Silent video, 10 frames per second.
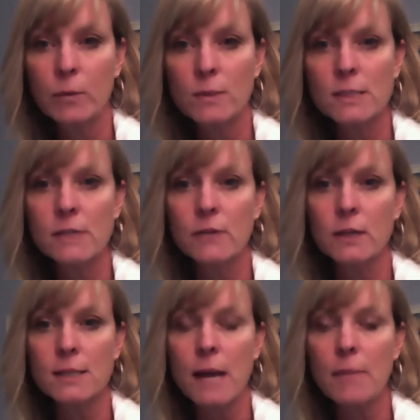was different,
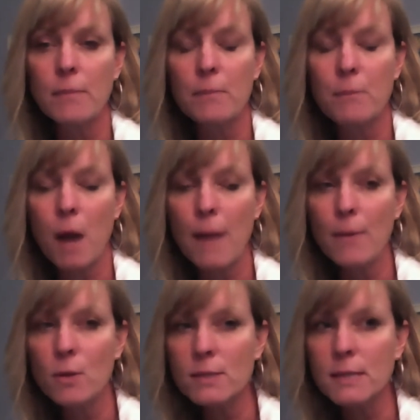because I
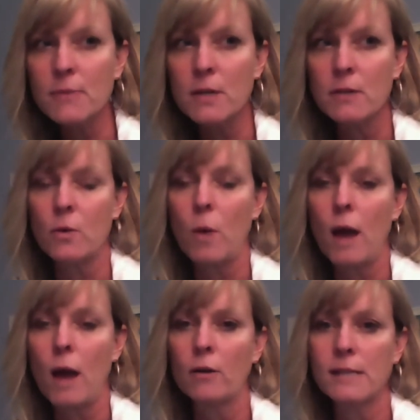posted something in there a
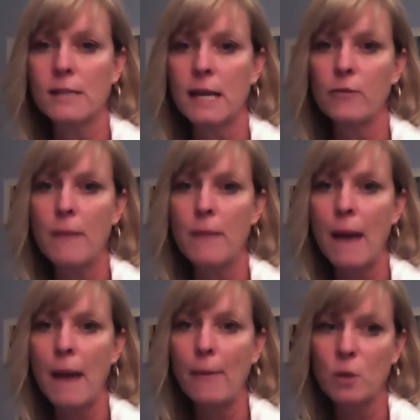while ago saying, if we
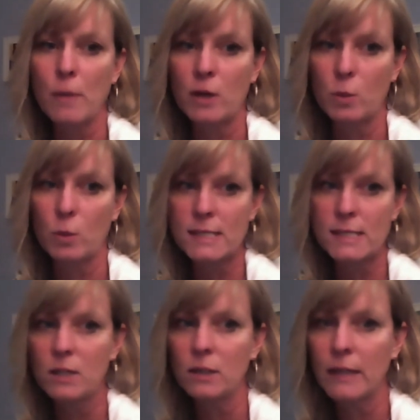map our domain, are we
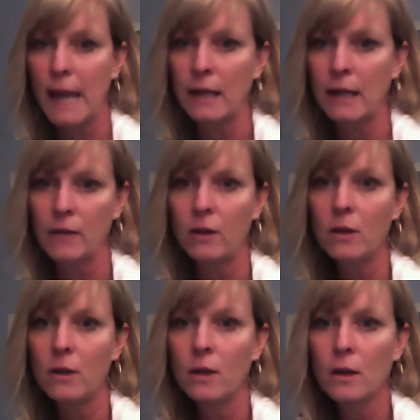still getting the
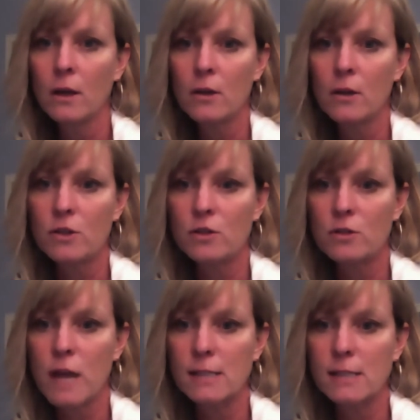
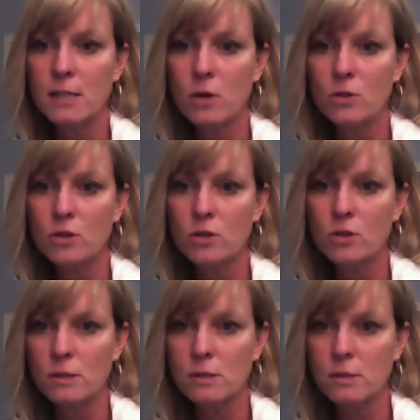SEO
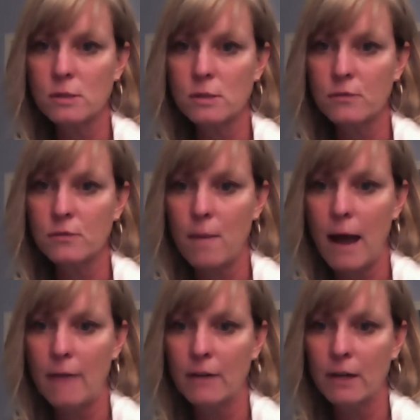juice from
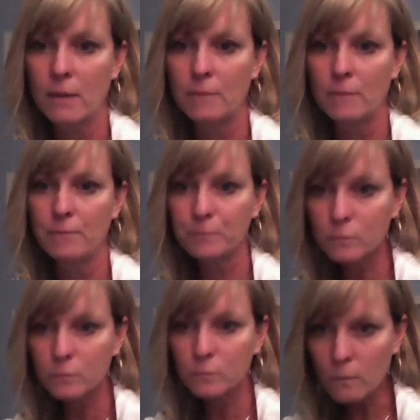having a
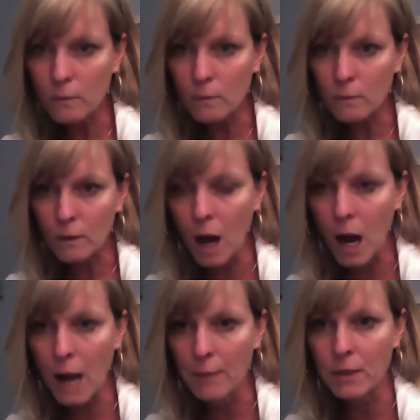
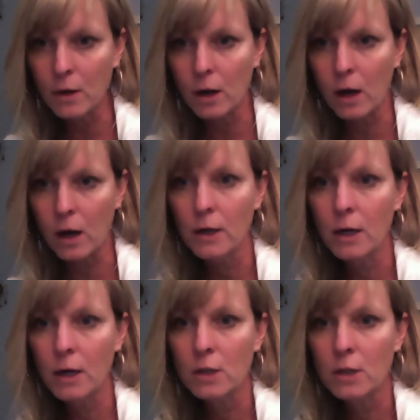high PR
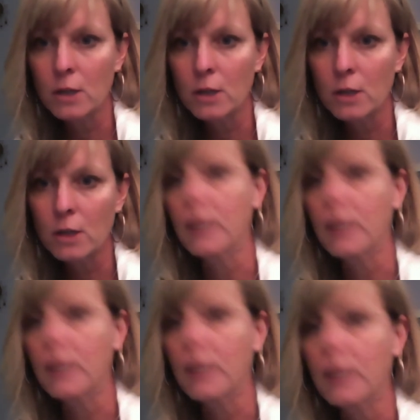
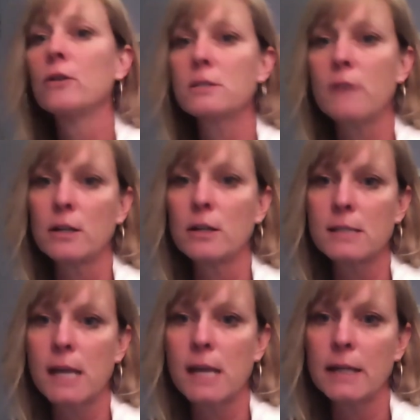domain? And Chris
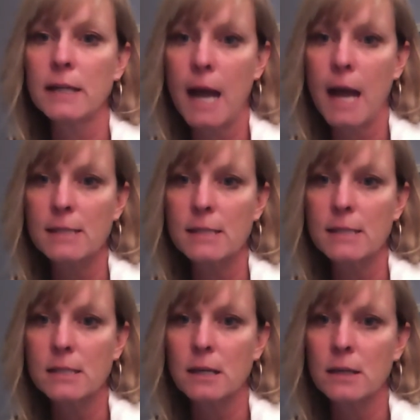Record said yes,
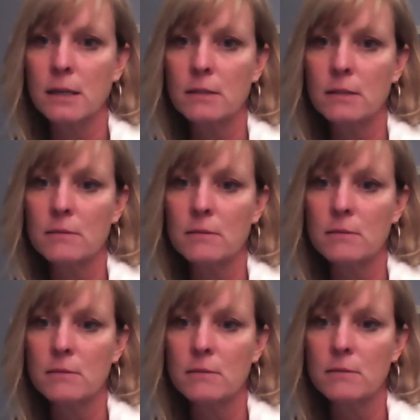
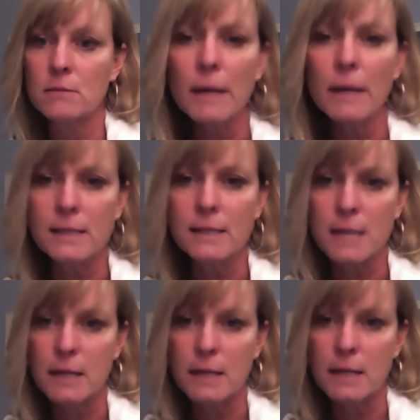or somebody said
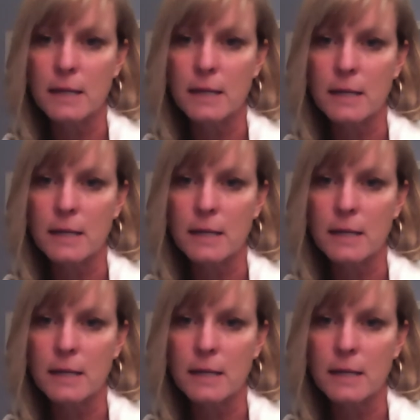yes. I don't know.